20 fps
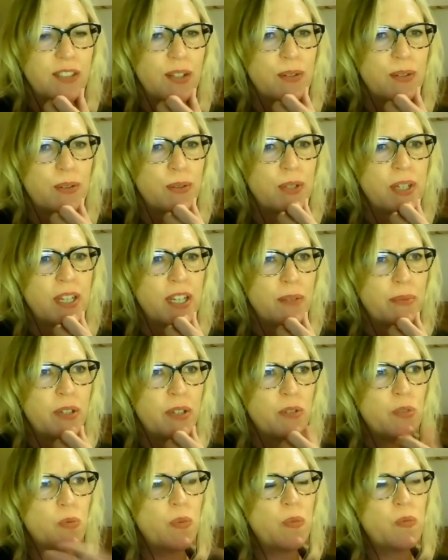So,
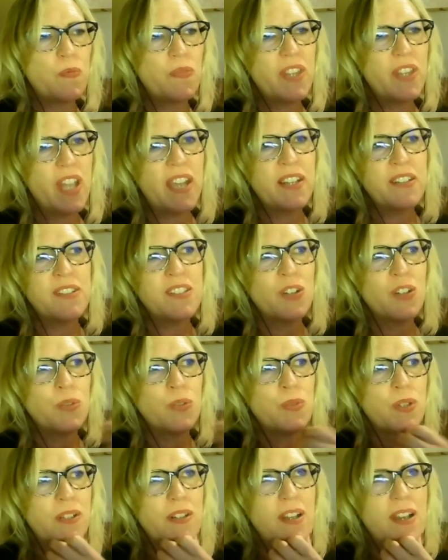but I
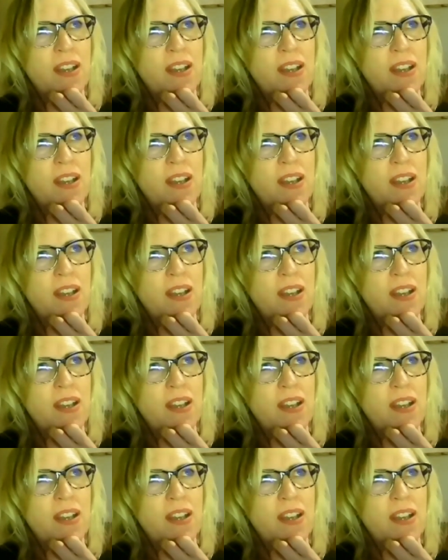don't.